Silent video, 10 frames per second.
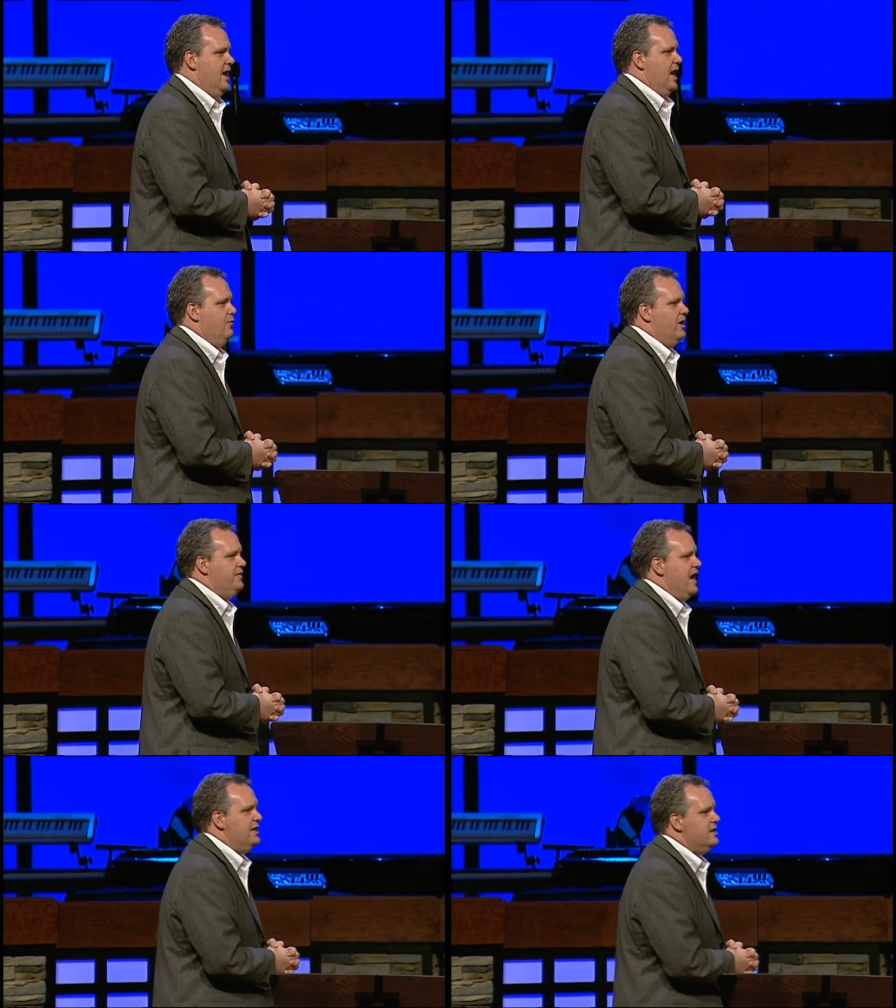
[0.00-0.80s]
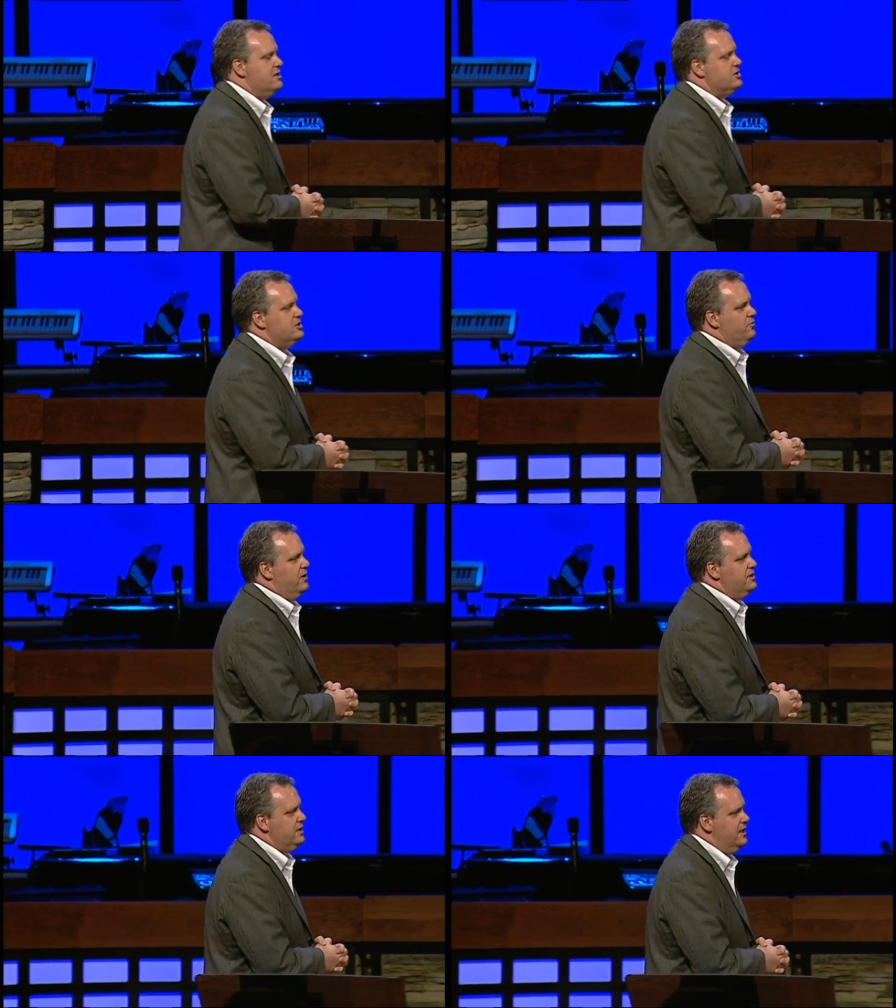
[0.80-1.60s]
And what that tells us
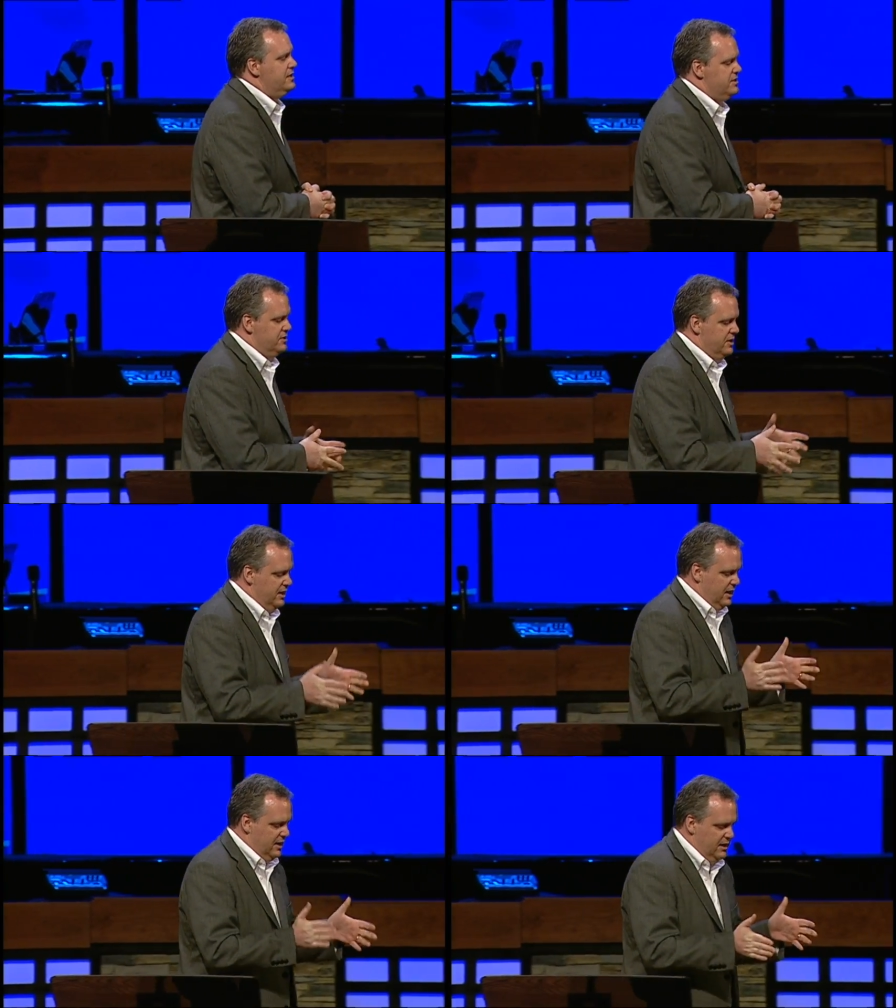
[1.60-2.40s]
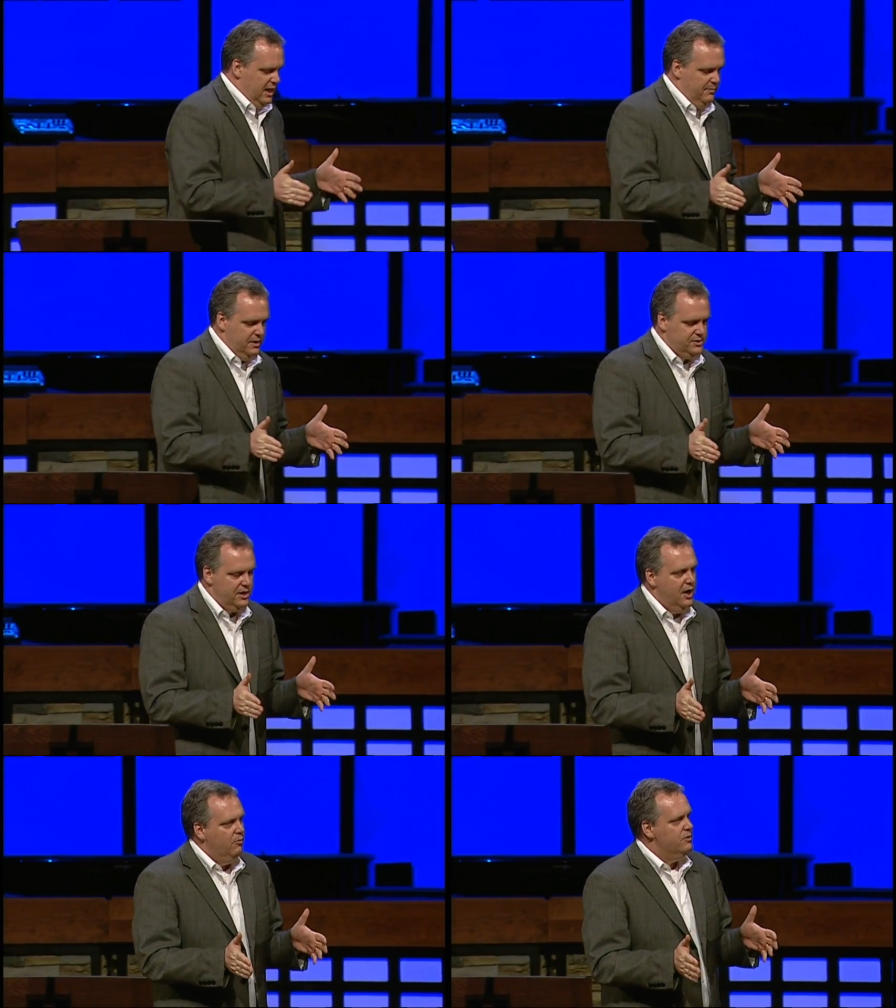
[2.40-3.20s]
was, is, is that Nicodemus
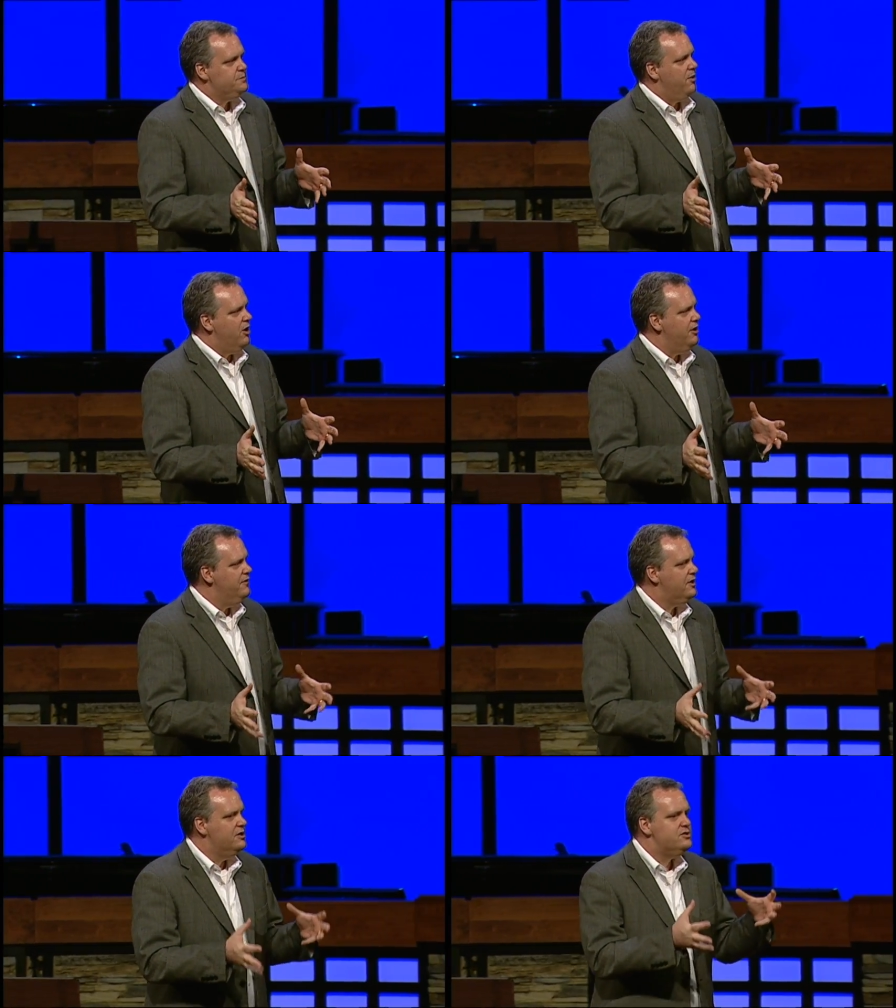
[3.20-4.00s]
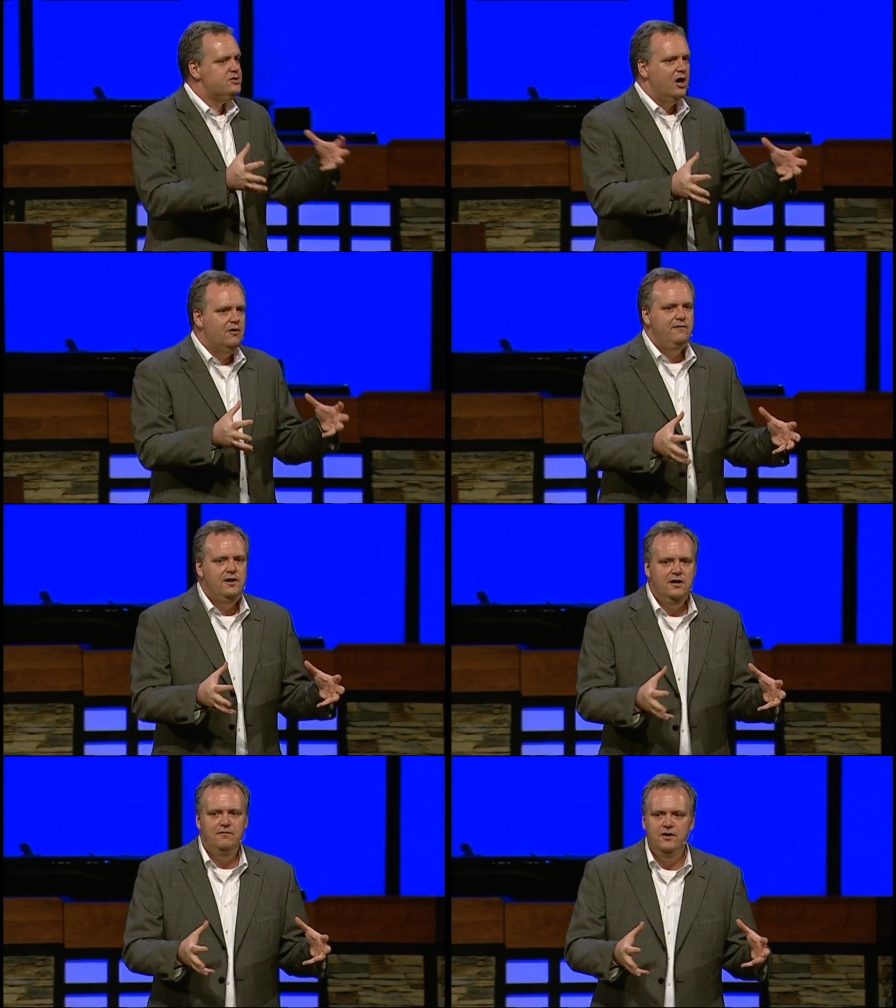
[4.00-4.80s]
was part of the
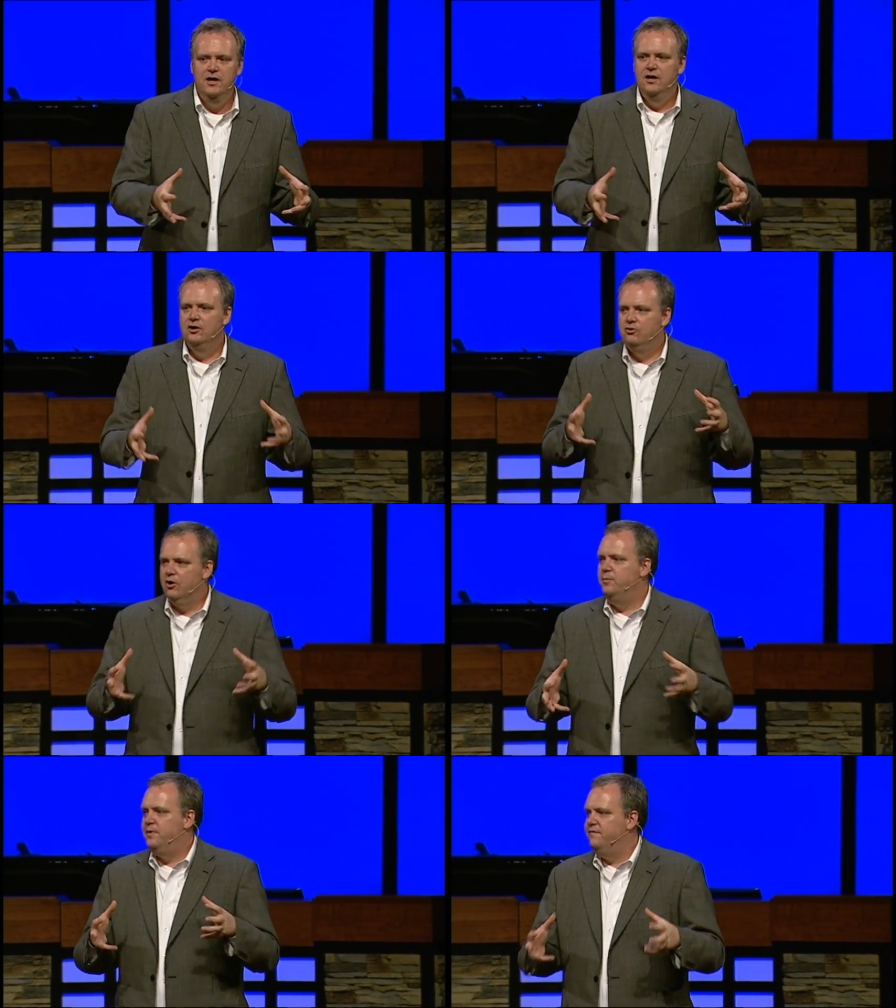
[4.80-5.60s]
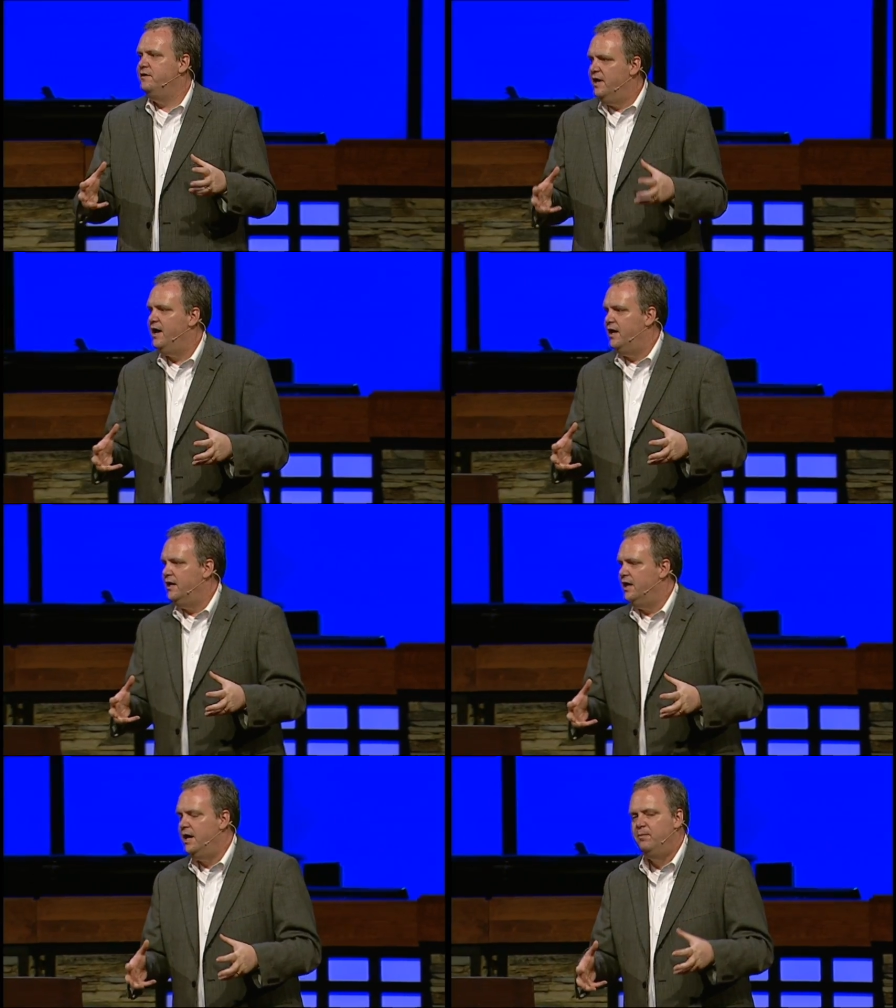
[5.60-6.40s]
conservative group of the day.
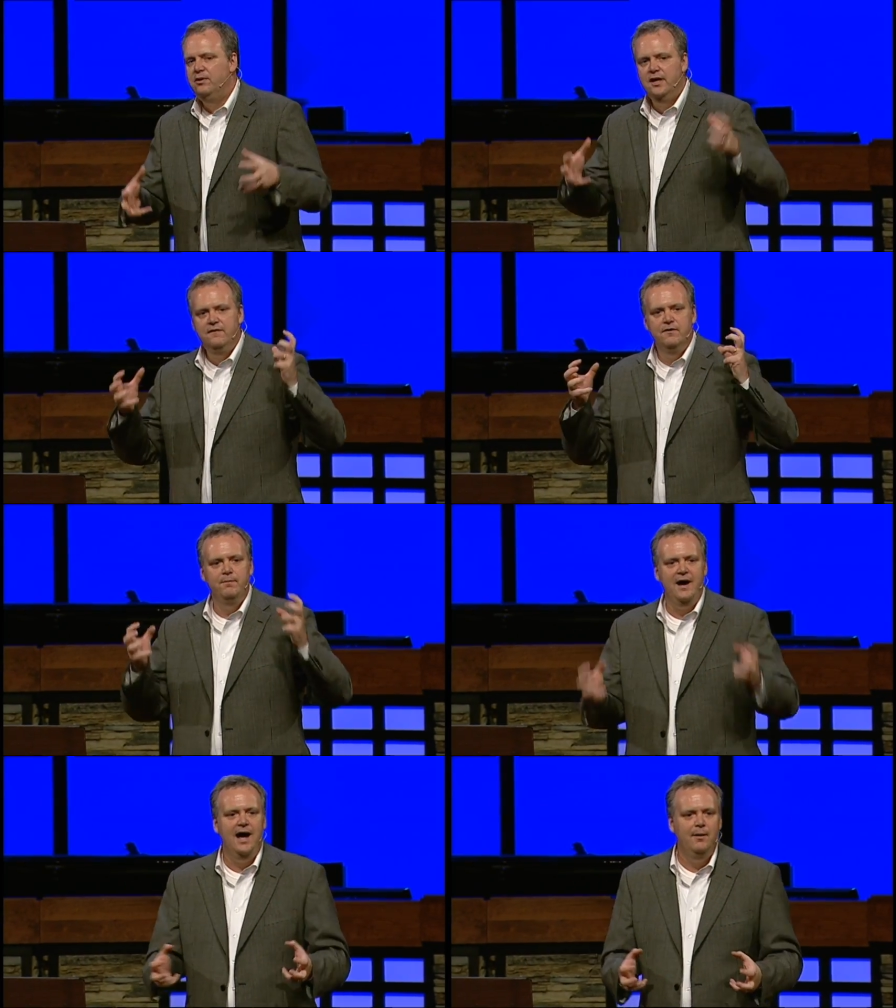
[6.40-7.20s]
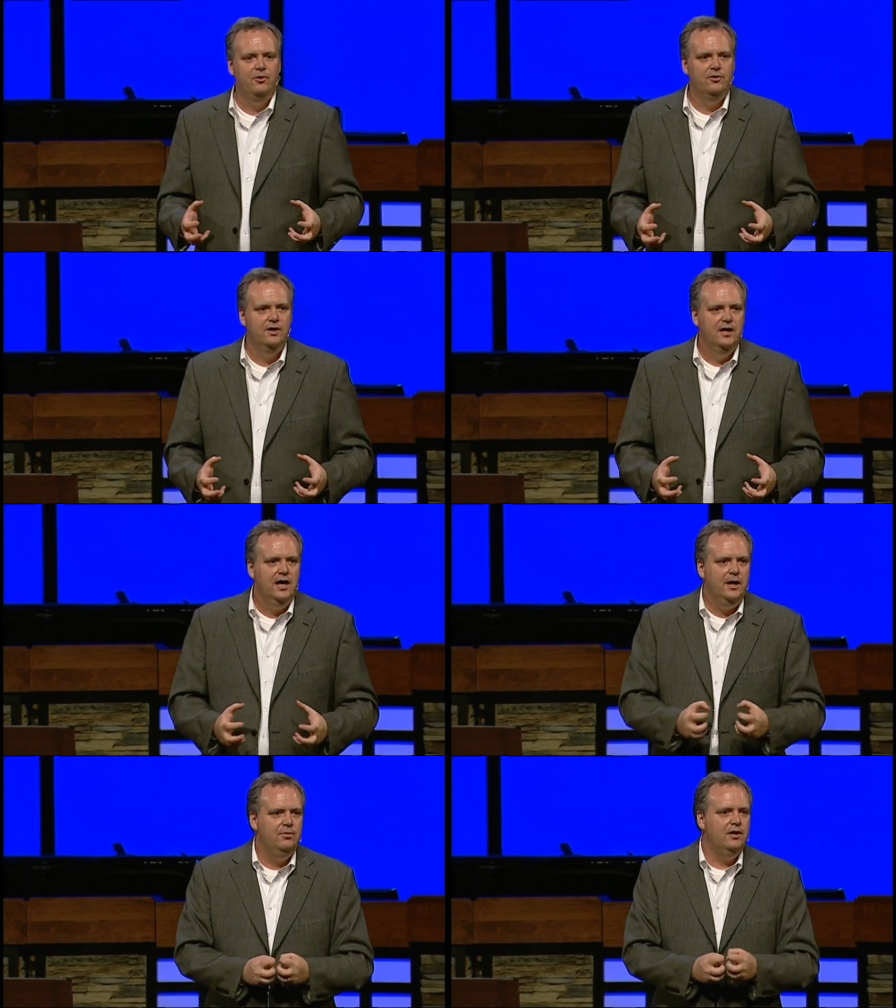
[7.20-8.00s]
He believed the Bible,
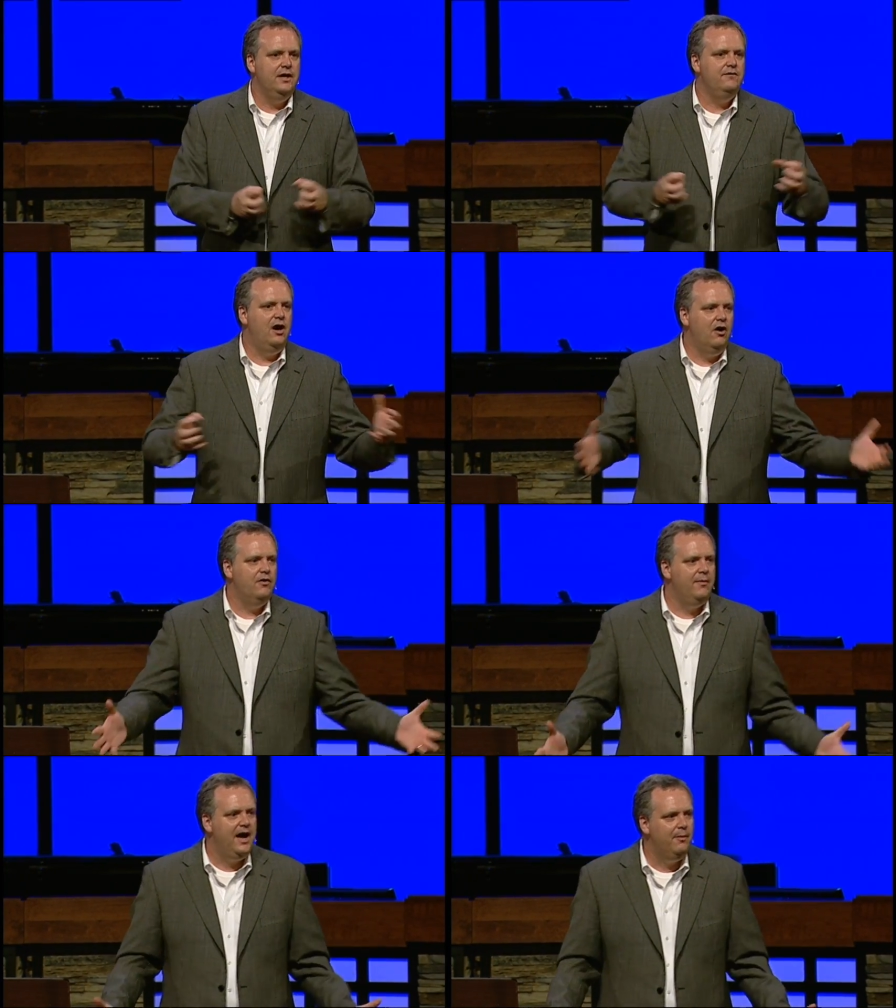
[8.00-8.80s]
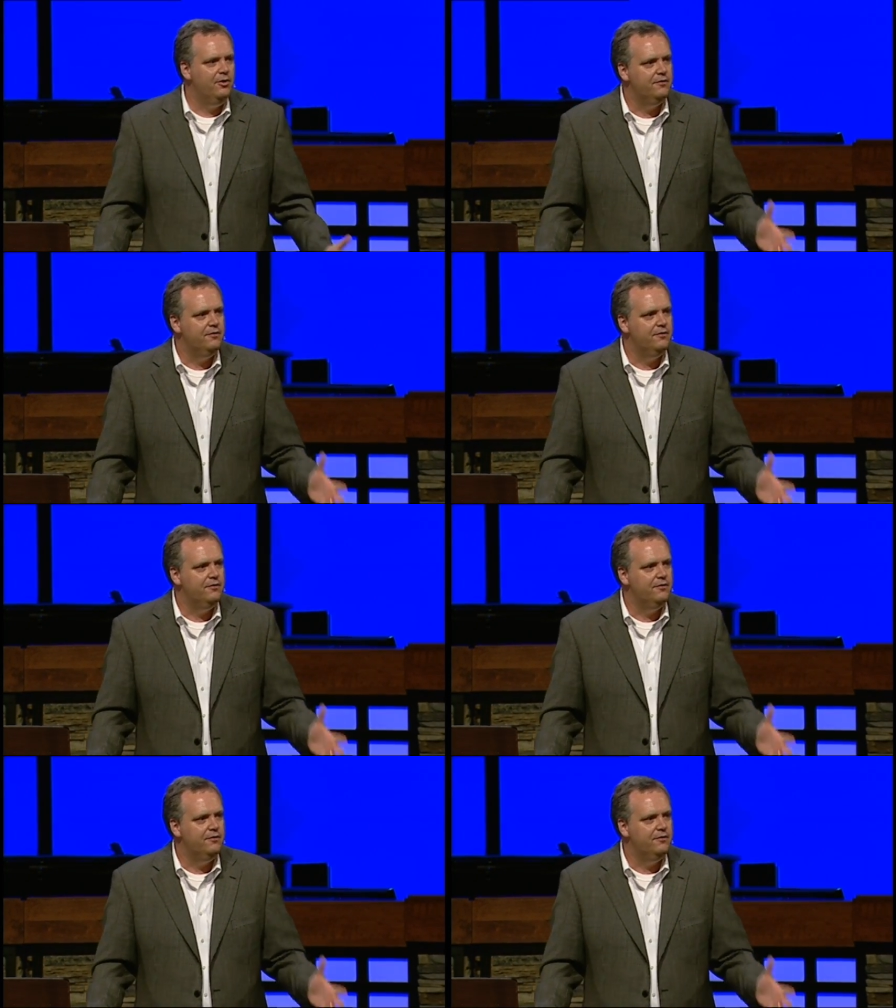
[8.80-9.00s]
he believed all the Bible.